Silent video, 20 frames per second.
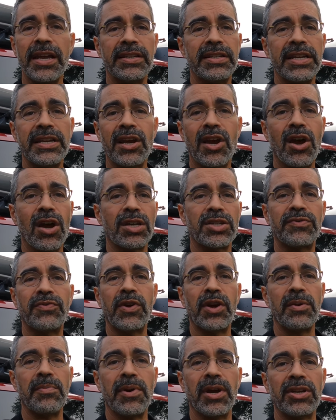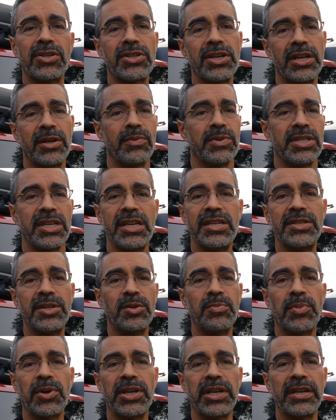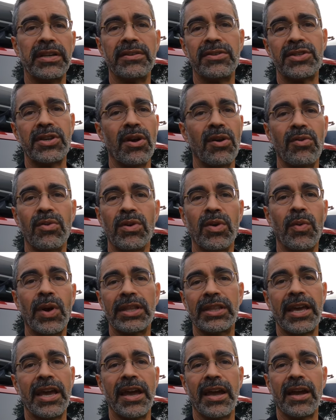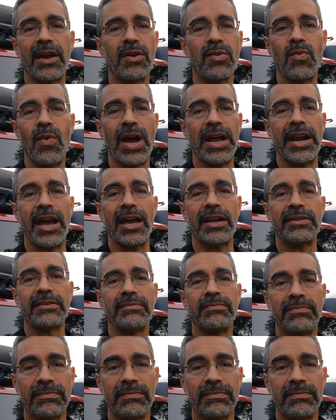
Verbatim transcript: Didn't cost very much and it was easy to put in, so what the heck, why not?